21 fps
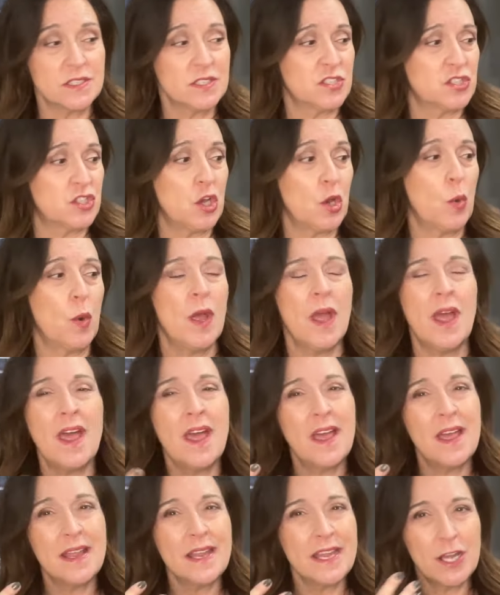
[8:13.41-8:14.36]
So,
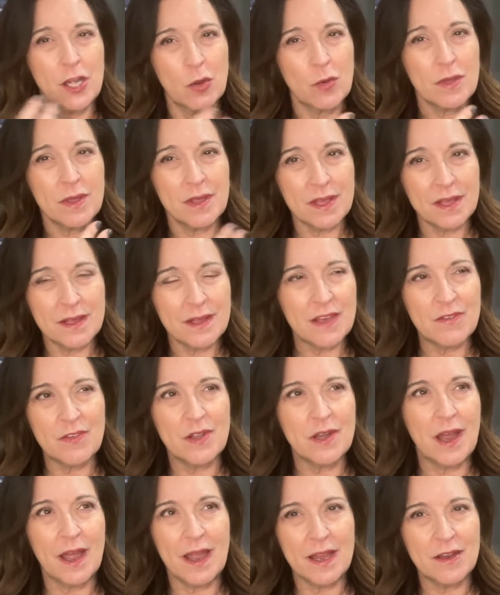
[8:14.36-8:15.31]
you know,
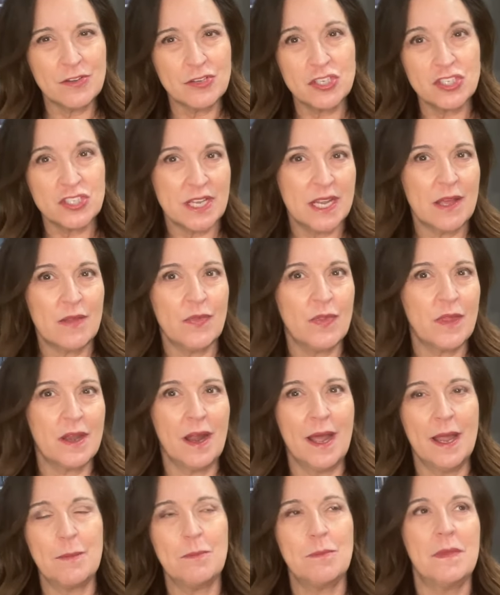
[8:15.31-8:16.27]
given I understand that
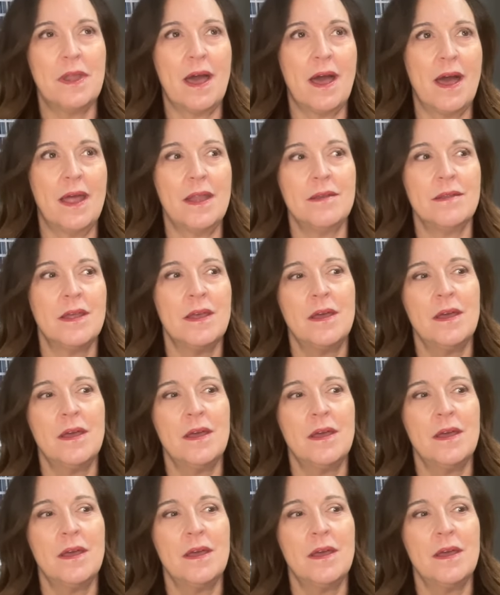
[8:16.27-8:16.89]
I'm not